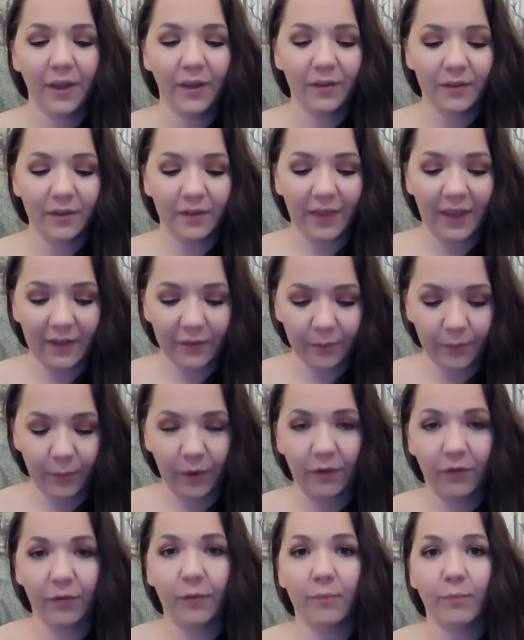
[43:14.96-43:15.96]
So that's one
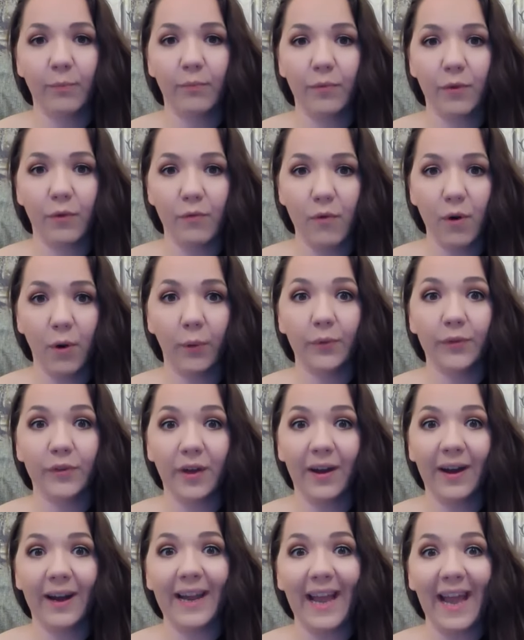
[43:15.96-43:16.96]
of the roles
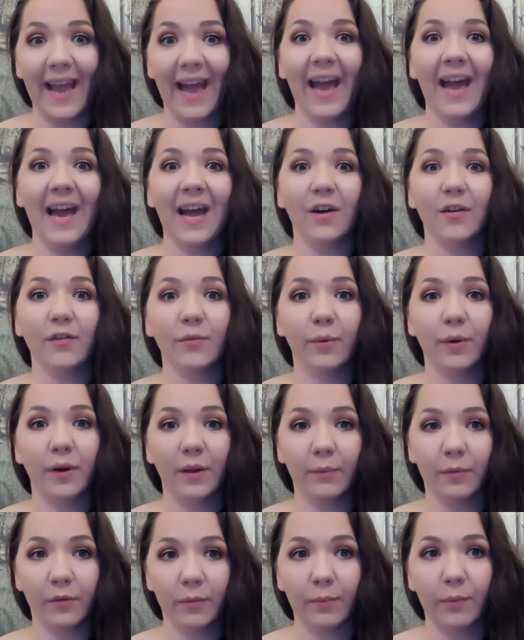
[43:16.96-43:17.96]
that I have when
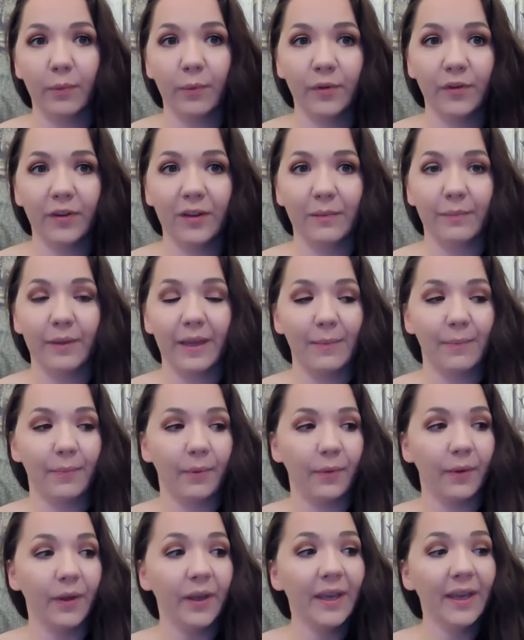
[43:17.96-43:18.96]
I'm supporting
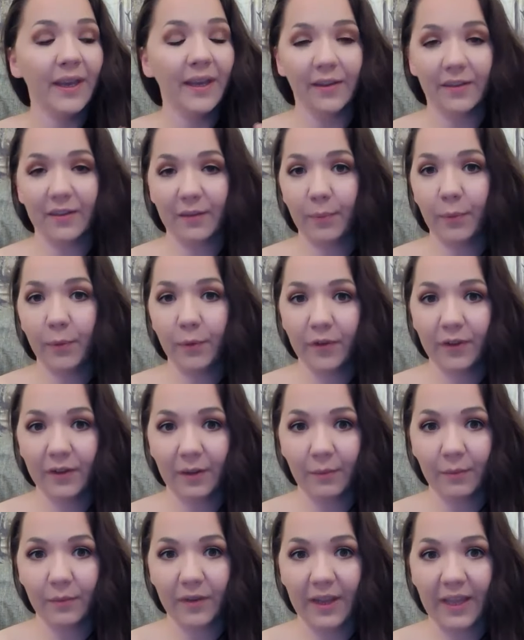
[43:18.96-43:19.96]
people. It's supporting
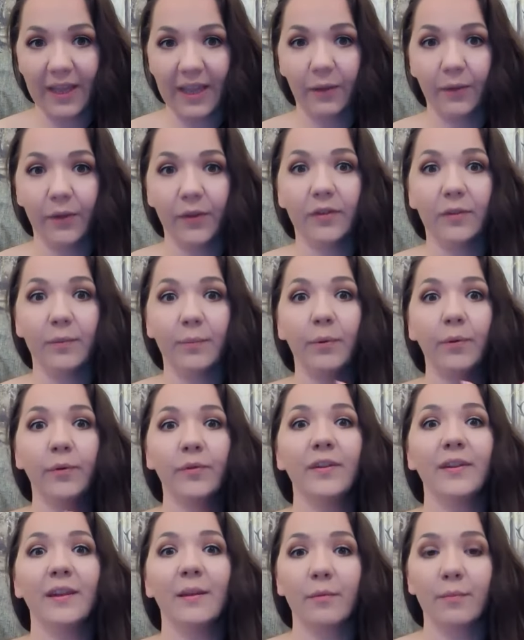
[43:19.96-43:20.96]
them to heal. It's
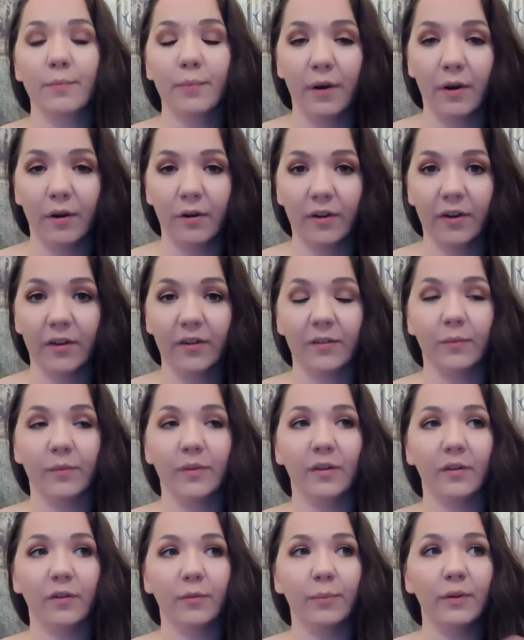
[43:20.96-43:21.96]
supporting them to prioritize
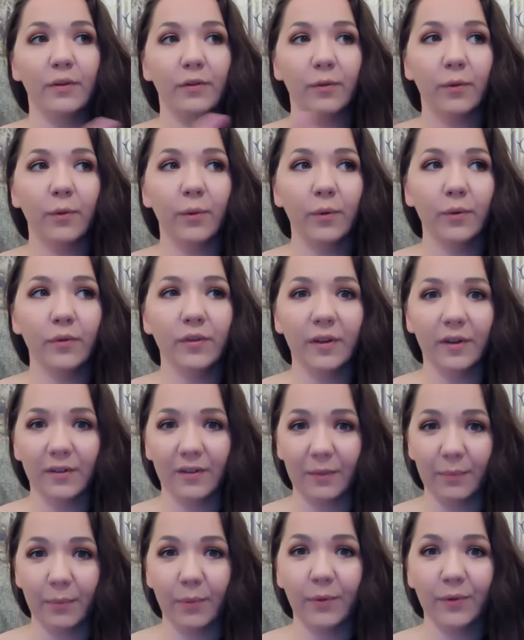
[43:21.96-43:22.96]
themselves, but it's also
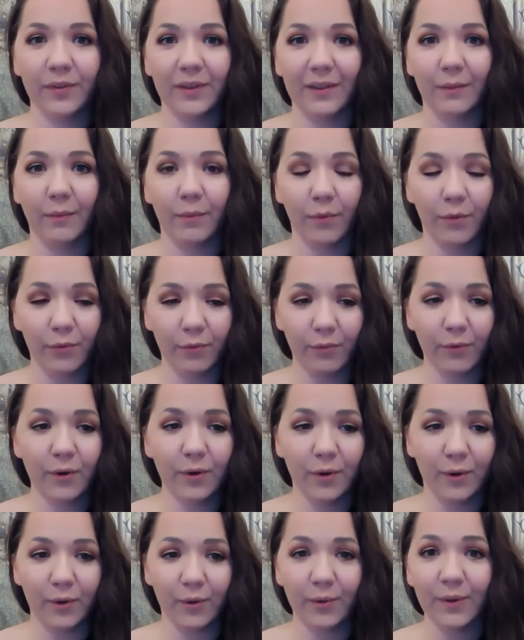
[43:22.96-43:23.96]
supporting them
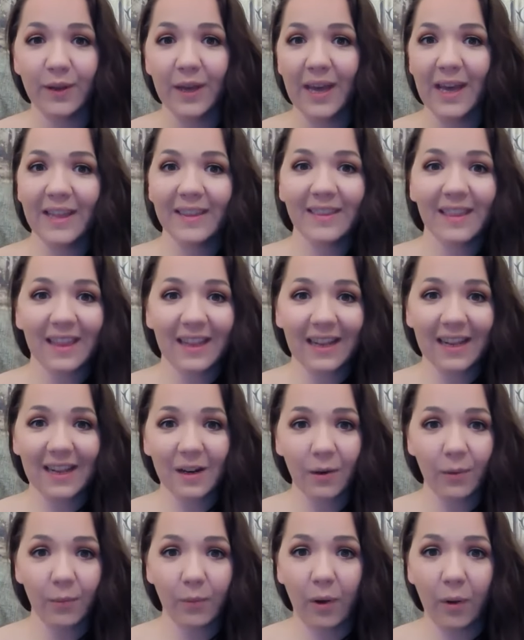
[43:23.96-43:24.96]
through the
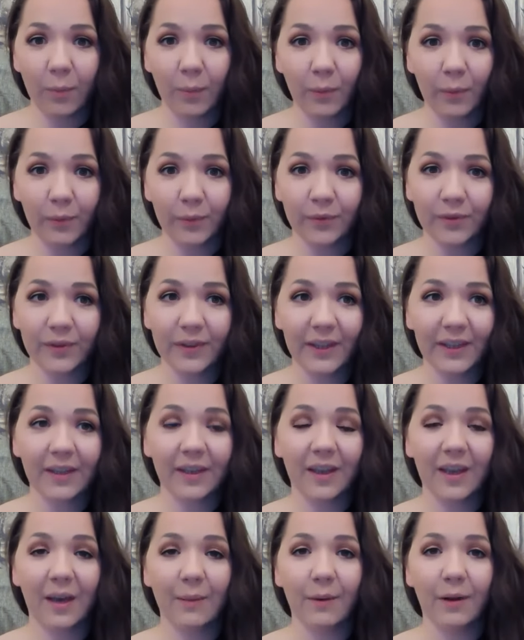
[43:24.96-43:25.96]
little wobbles that
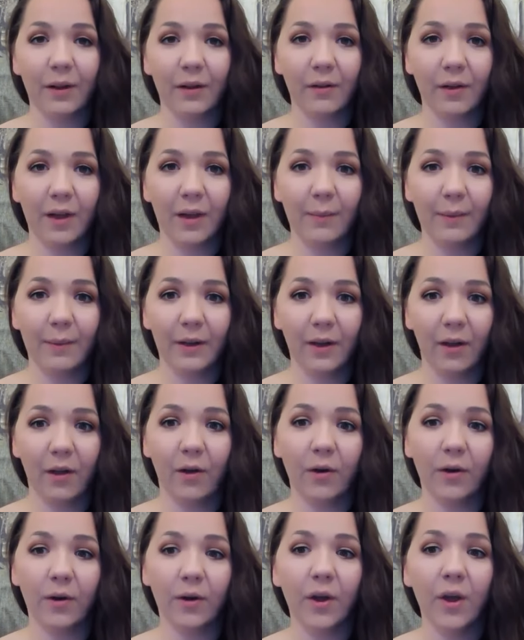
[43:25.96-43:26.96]
can come
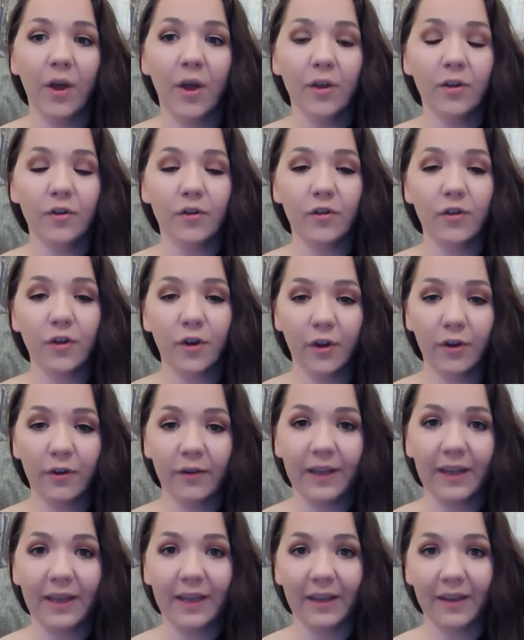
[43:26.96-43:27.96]
along
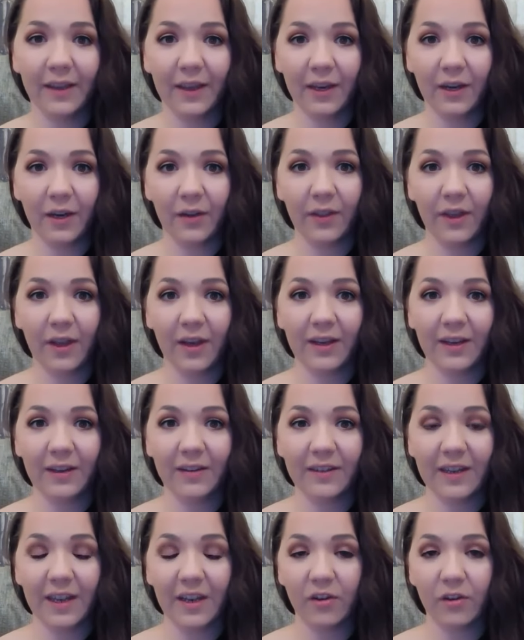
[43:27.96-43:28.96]
during, the early
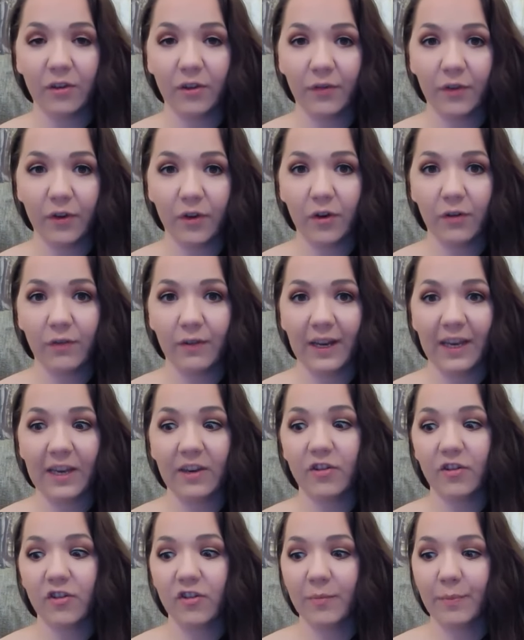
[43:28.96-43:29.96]
stages of a new
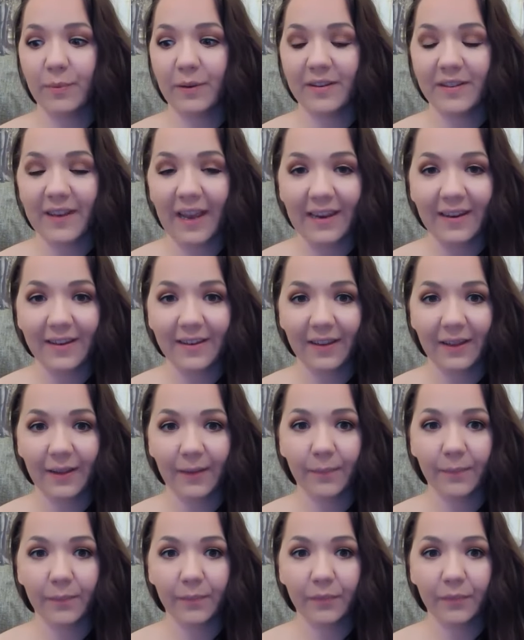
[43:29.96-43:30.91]
relationship and dating.